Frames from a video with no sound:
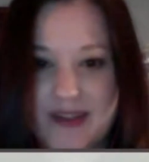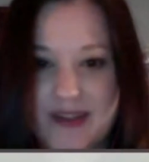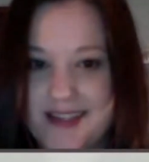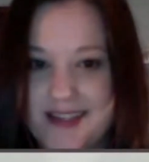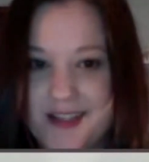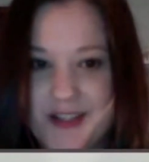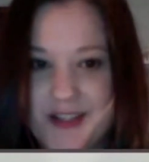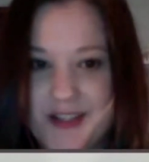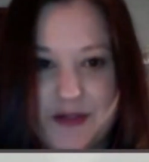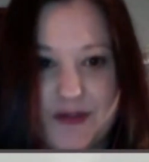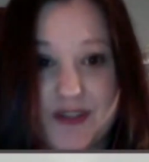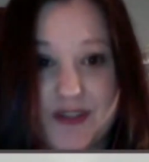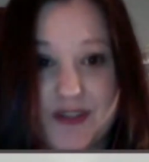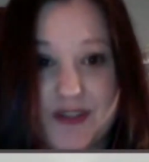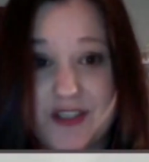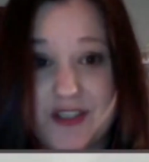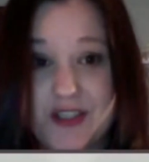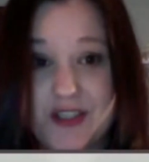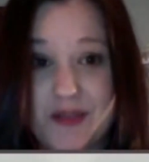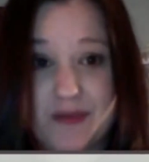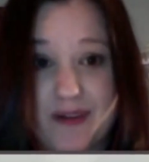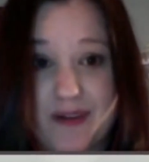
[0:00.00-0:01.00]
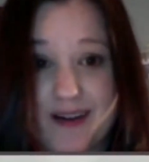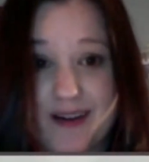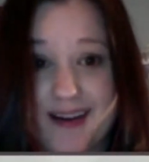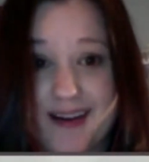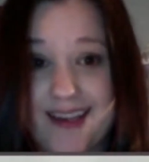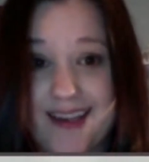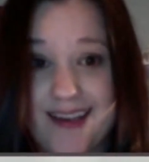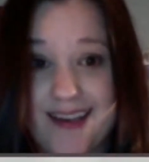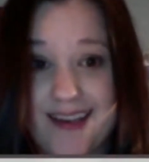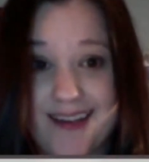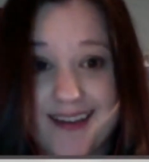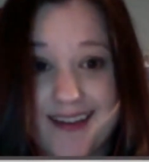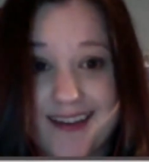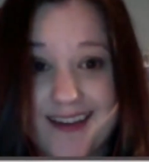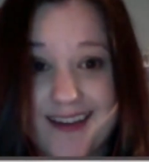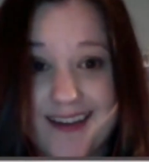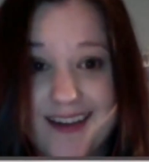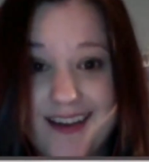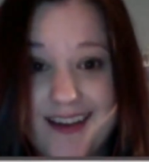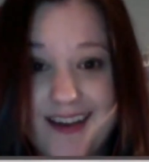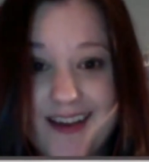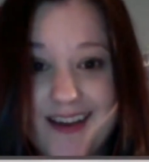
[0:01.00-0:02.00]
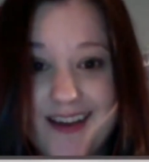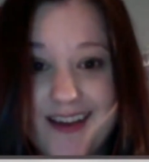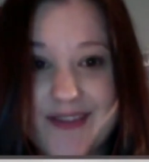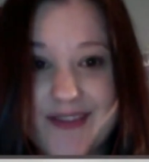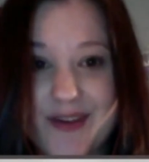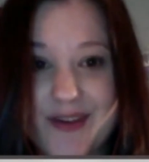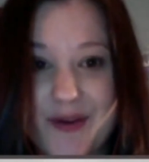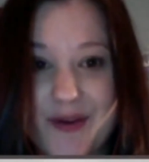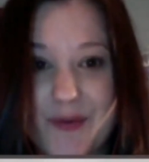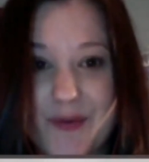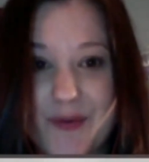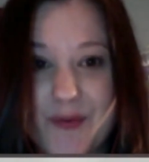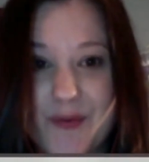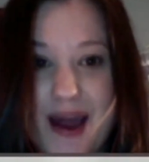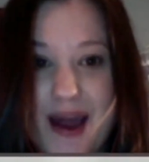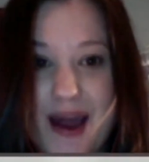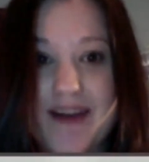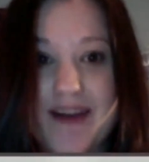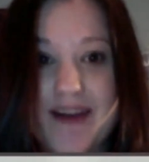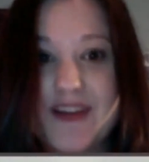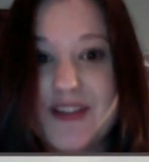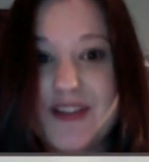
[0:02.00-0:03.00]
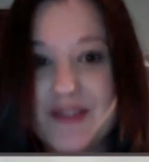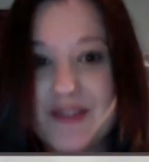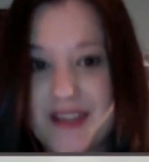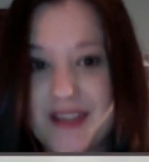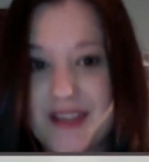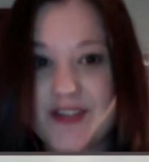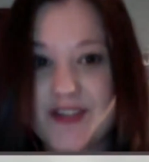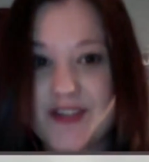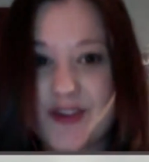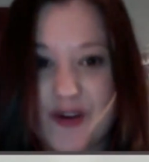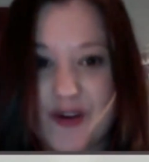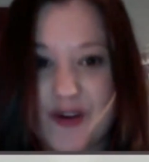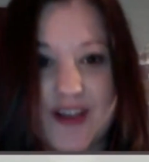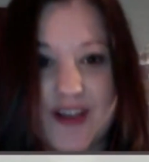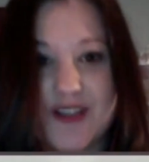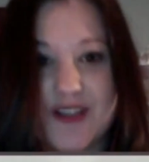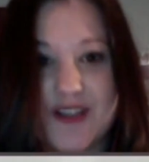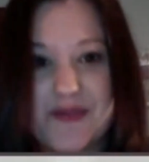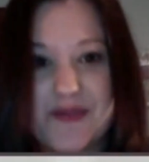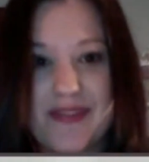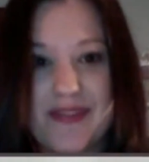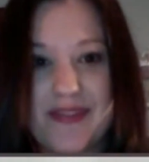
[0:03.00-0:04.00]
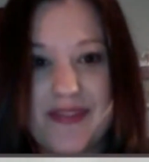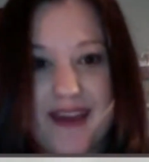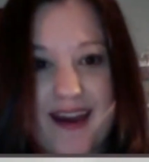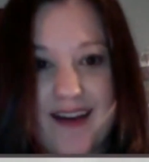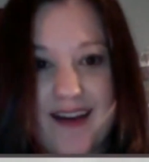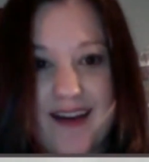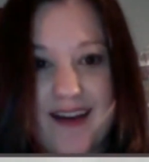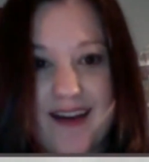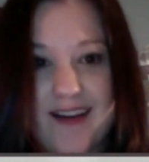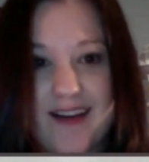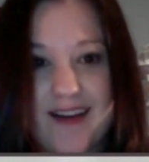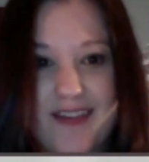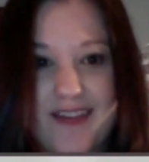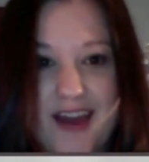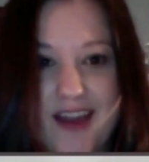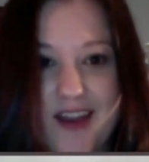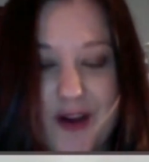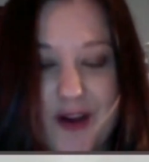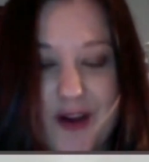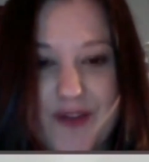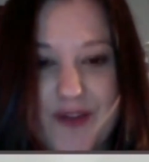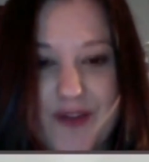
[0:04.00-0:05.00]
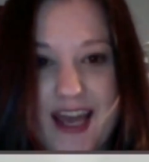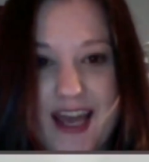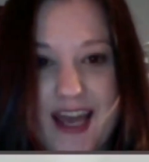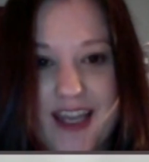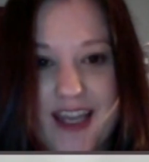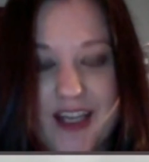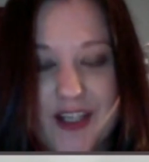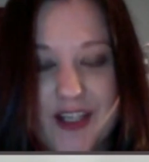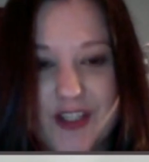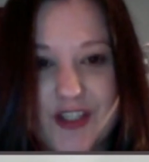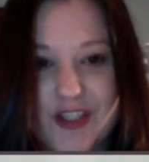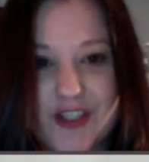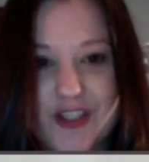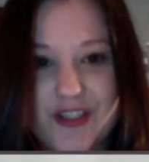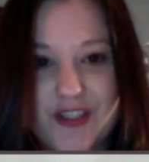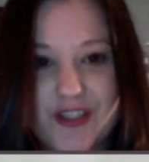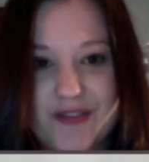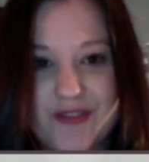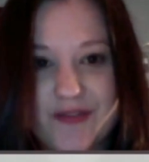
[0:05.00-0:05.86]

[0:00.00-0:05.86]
St. Jude since you were a kid. So, how did you get started doing that at that young of an age?